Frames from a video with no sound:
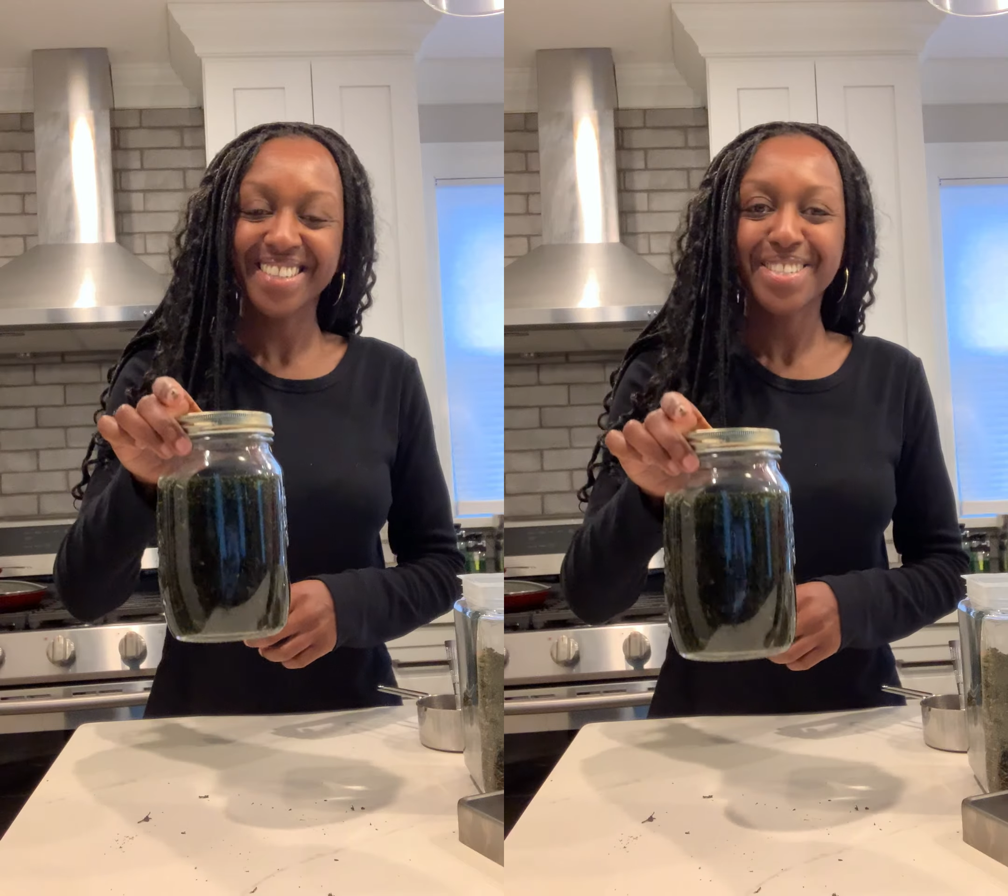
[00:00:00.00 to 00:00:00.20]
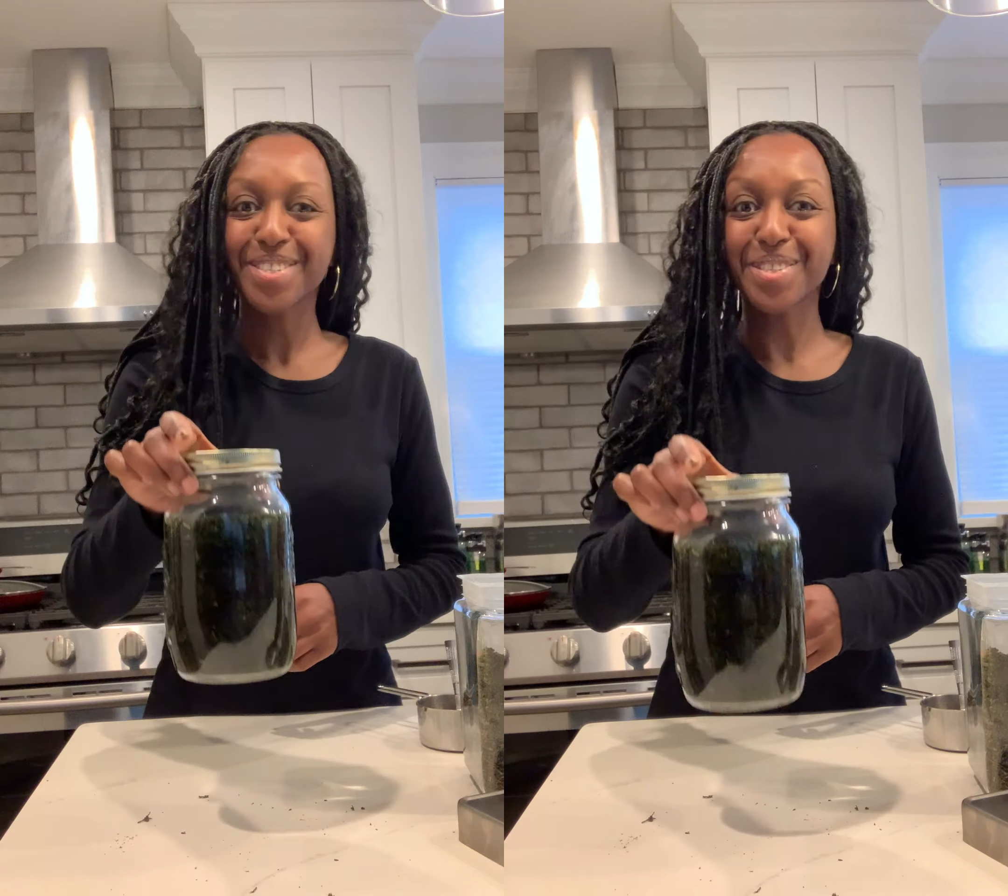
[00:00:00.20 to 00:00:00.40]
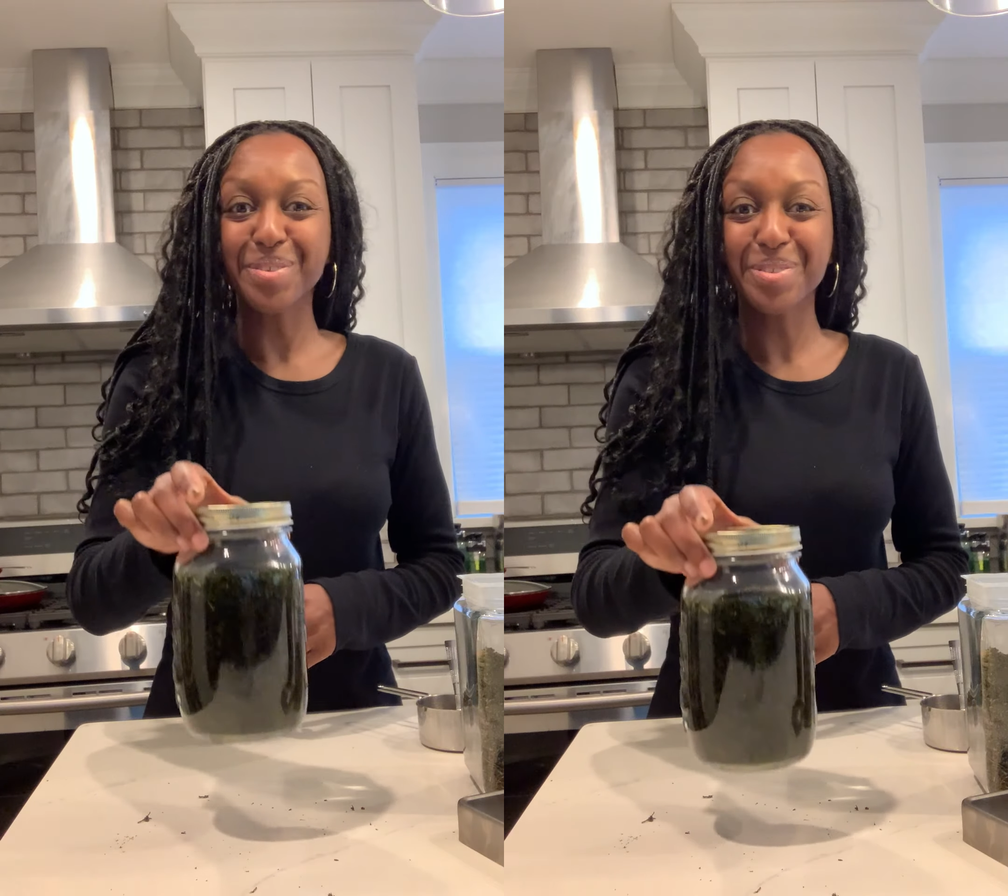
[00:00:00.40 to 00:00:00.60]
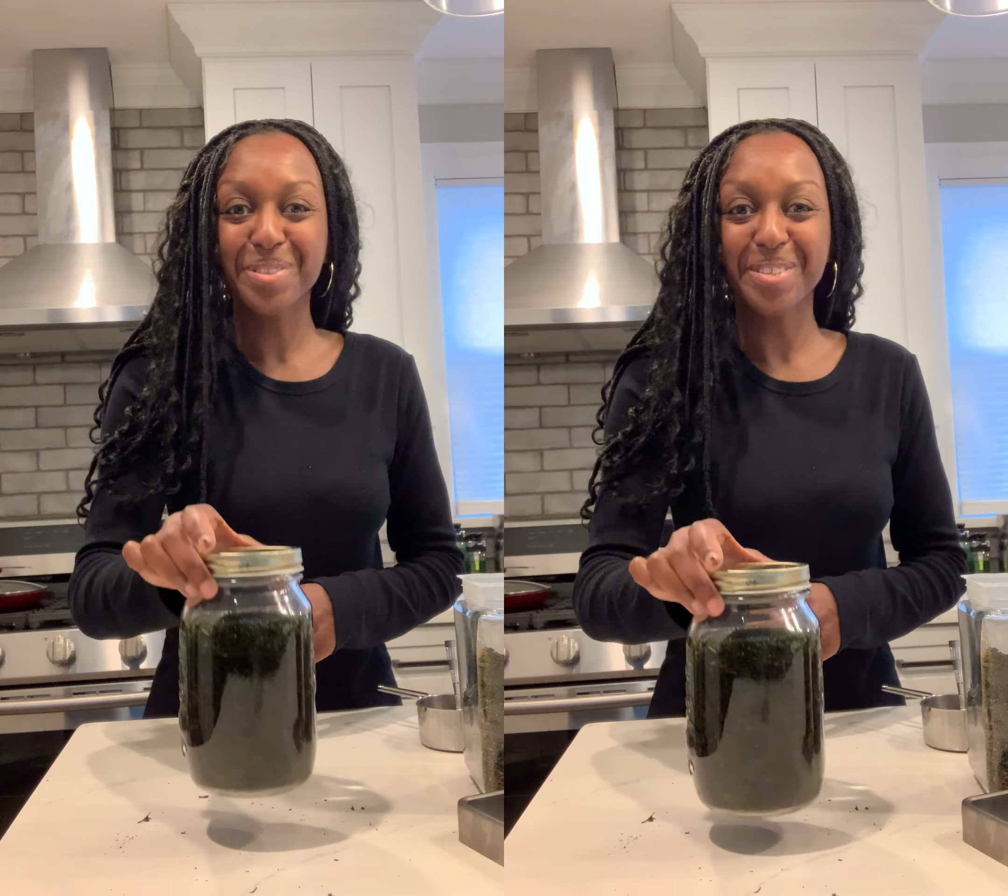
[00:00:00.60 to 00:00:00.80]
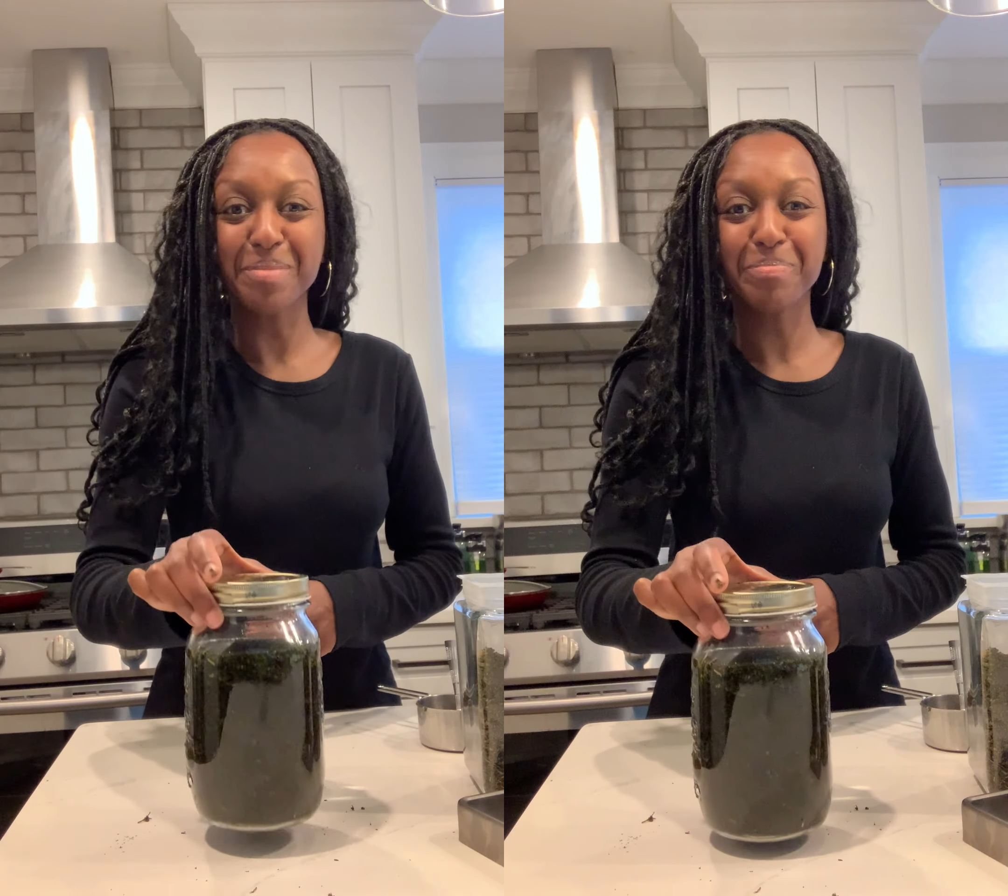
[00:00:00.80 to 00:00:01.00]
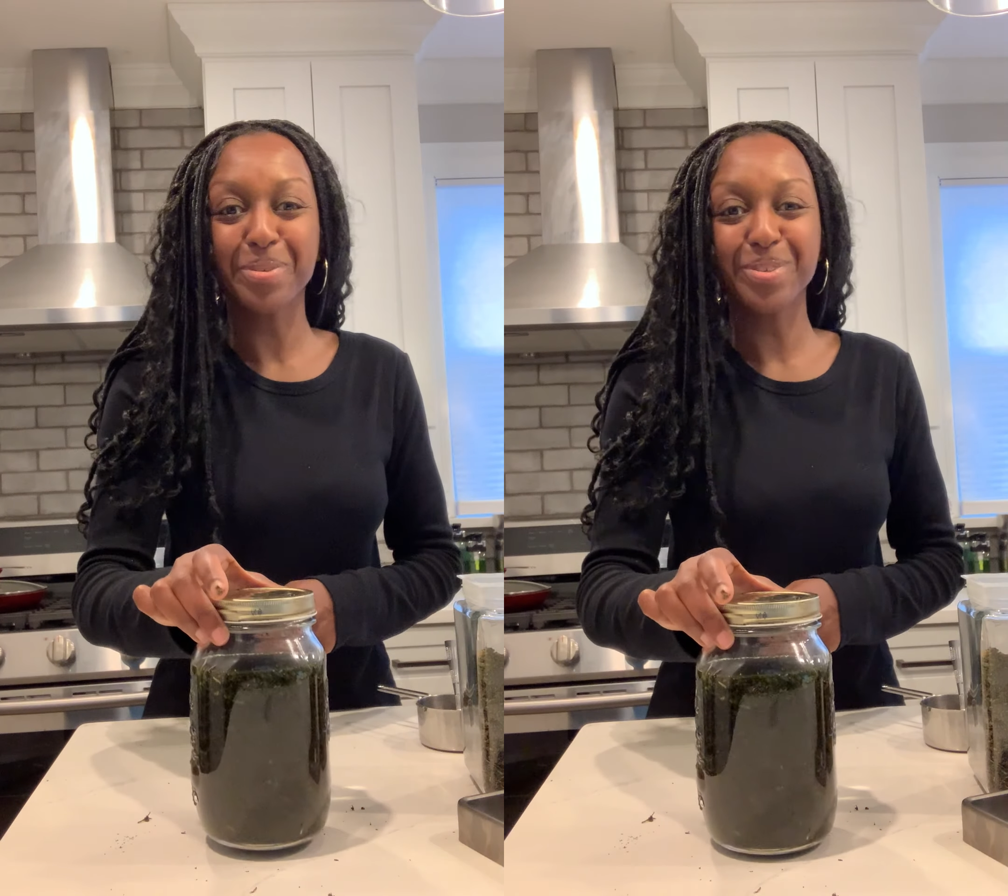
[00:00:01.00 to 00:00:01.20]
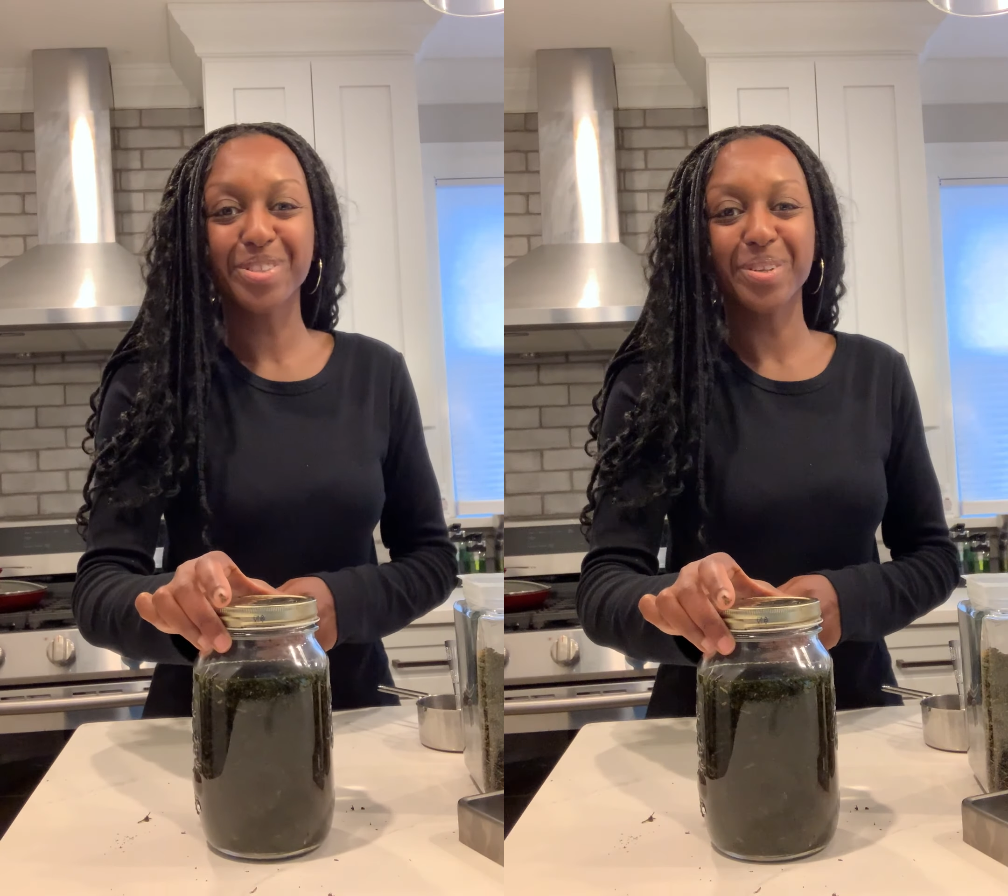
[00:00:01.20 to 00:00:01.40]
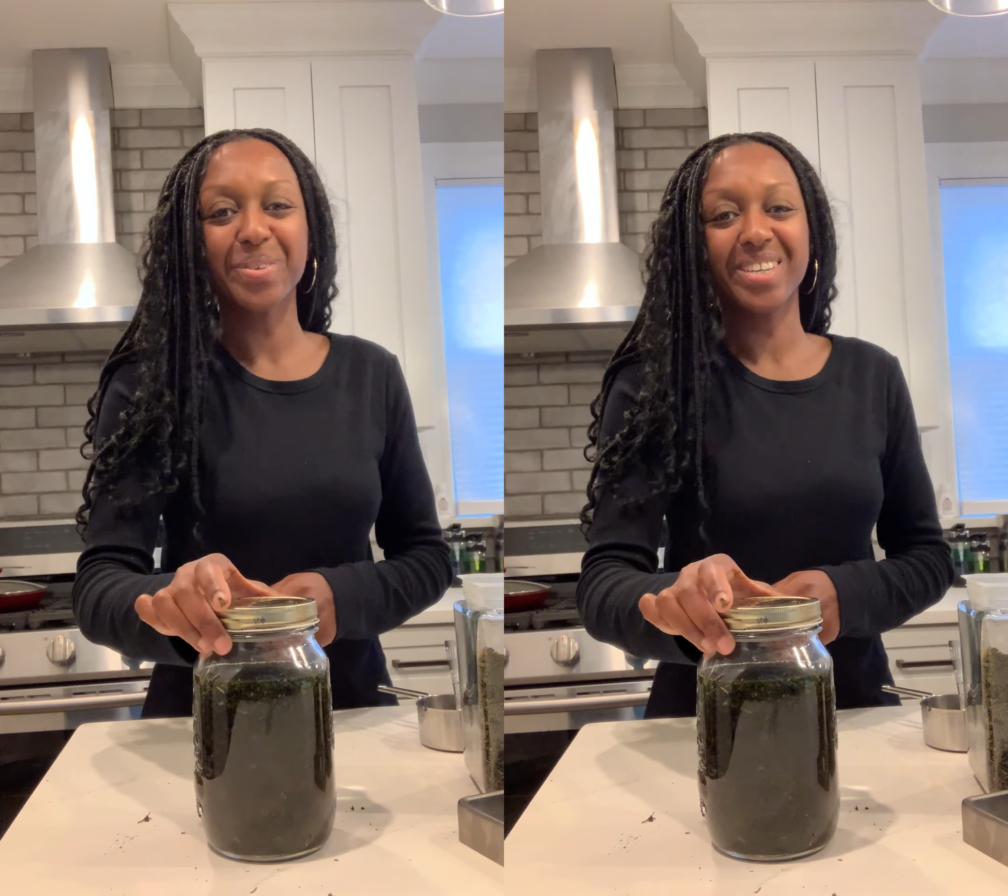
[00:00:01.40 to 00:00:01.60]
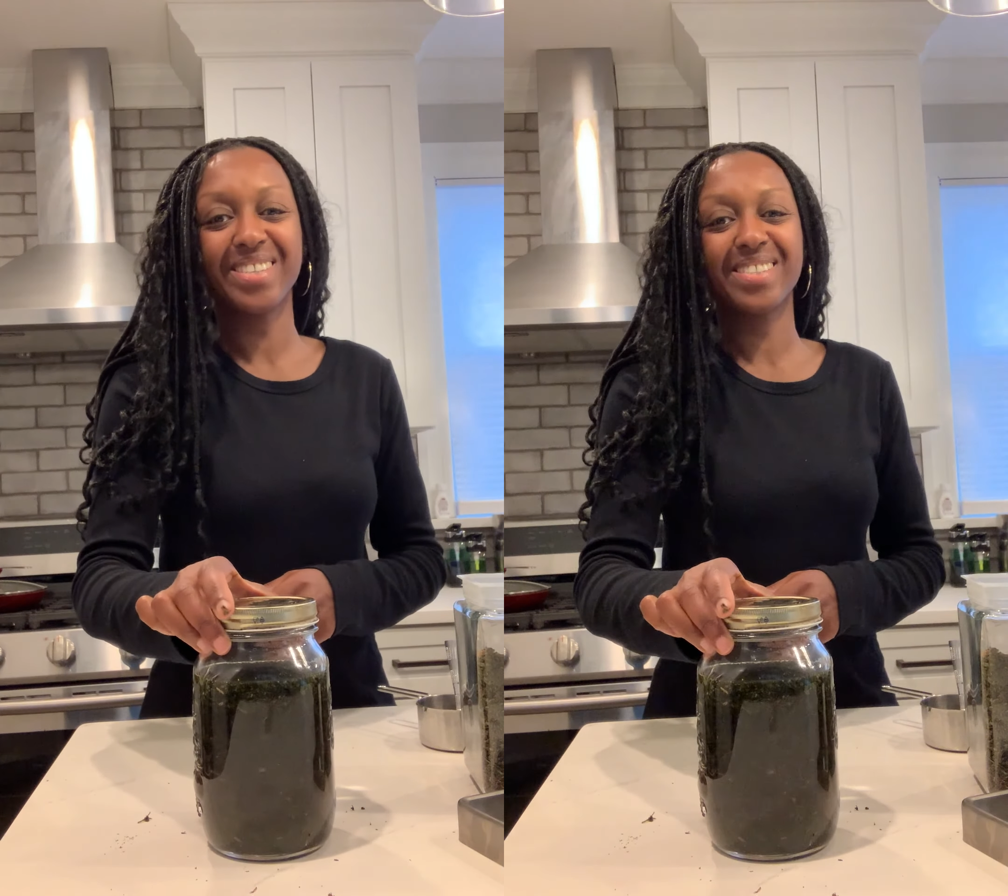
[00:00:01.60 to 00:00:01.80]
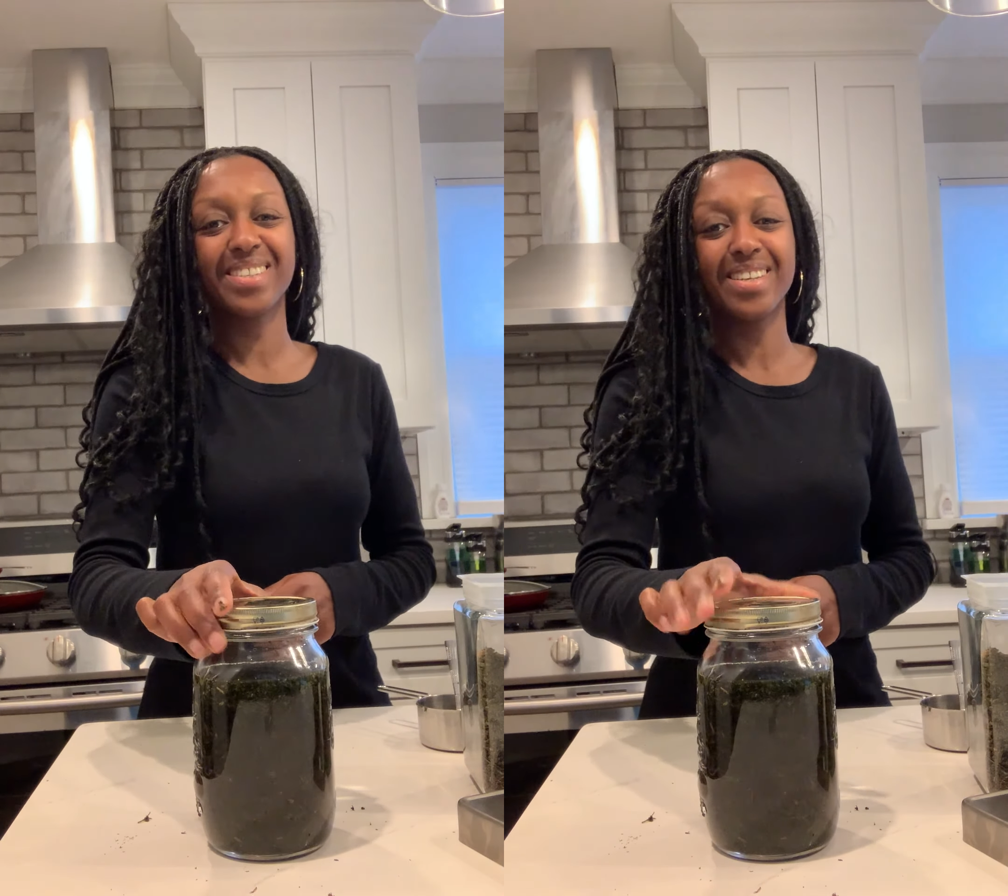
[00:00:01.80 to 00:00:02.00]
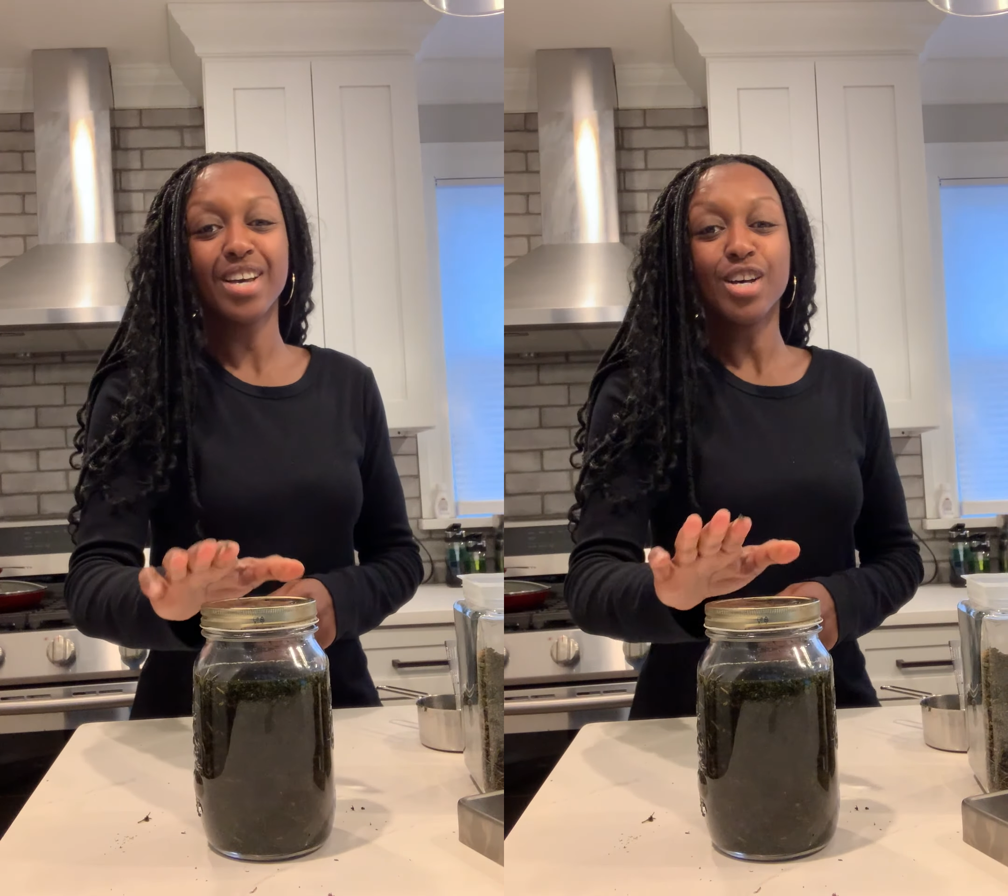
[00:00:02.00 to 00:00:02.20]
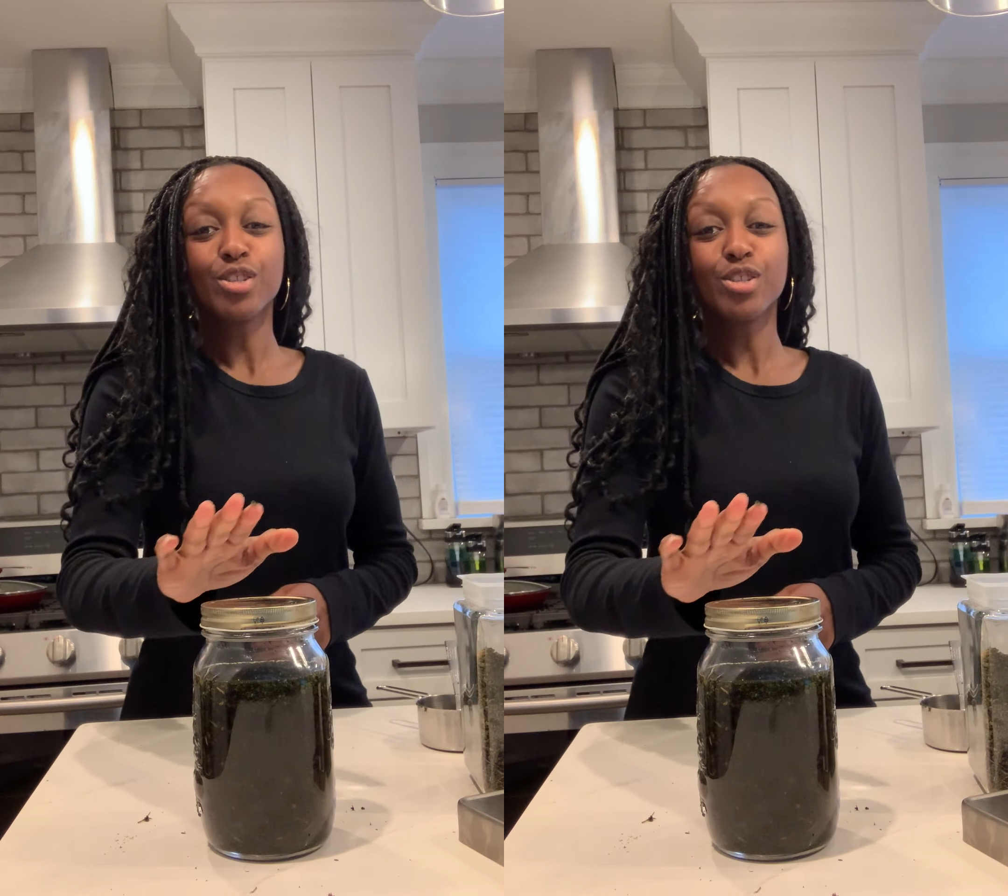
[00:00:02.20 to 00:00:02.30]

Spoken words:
So simple, so easy.